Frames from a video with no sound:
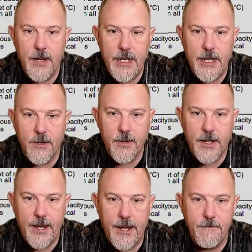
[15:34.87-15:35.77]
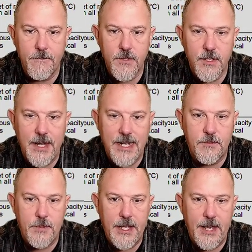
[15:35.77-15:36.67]
here, okay? So that's
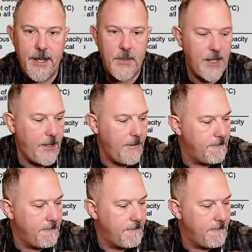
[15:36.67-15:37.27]
B A B.